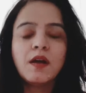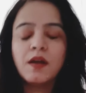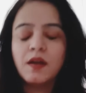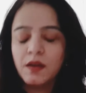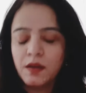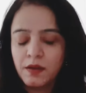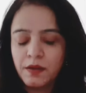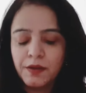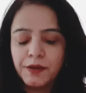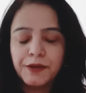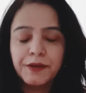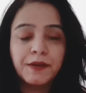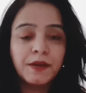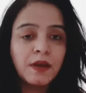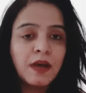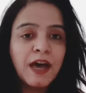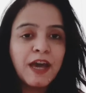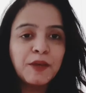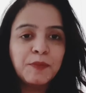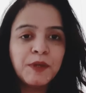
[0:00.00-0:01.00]

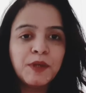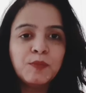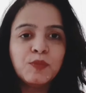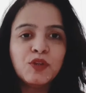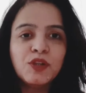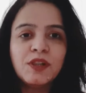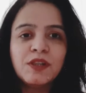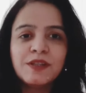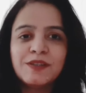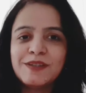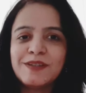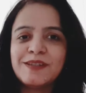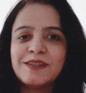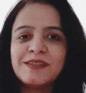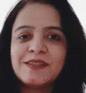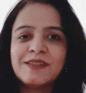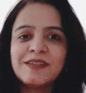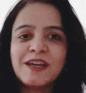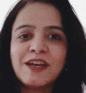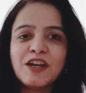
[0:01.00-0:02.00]
Hi people, this
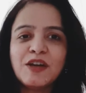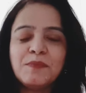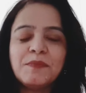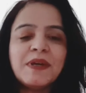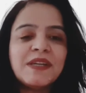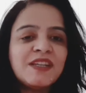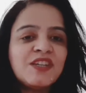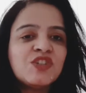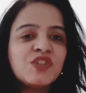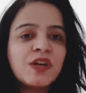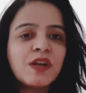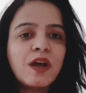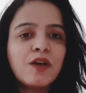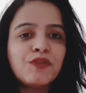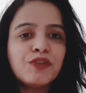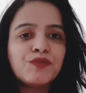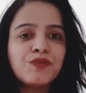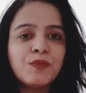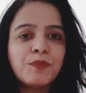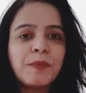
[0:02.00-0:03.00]
is Manisha
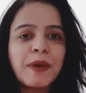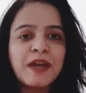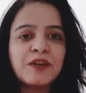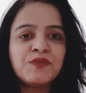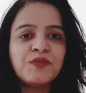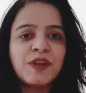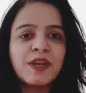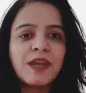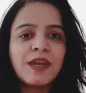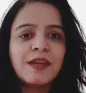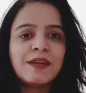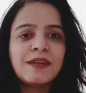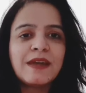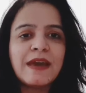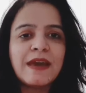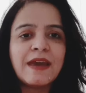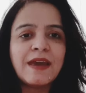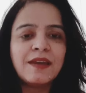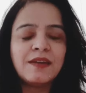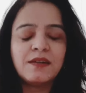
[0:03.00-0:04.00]
Rawat from Bat Frigate,
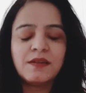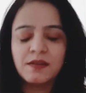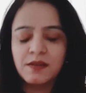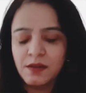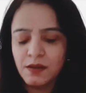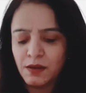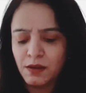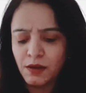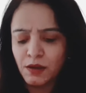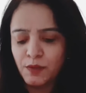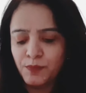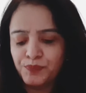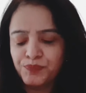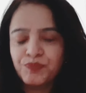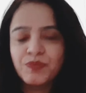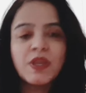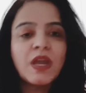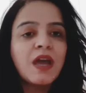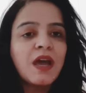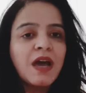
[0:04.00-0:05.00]
and
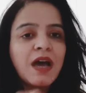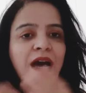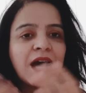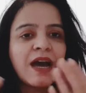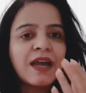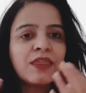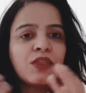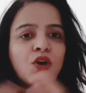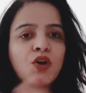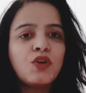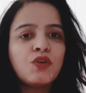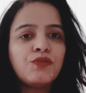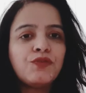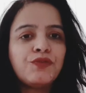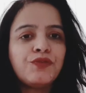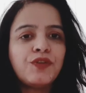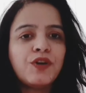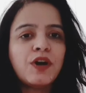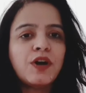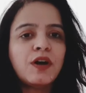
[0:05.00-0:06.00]
I thought
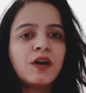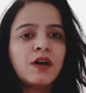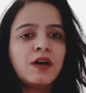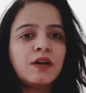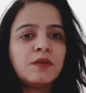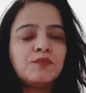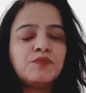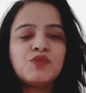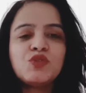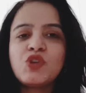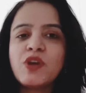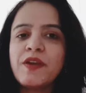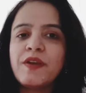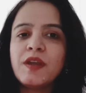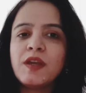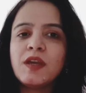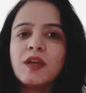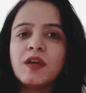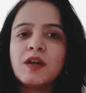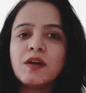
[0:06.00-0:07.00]
of
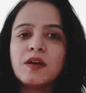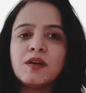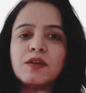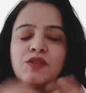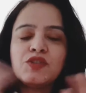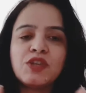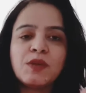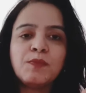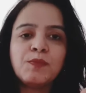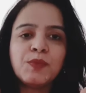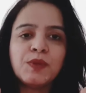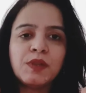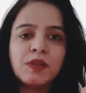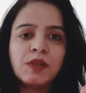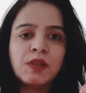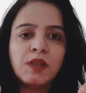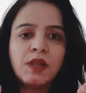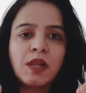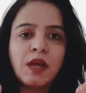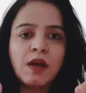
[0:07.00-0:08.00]
sharing a
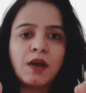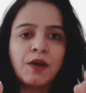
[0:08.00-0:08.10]
simple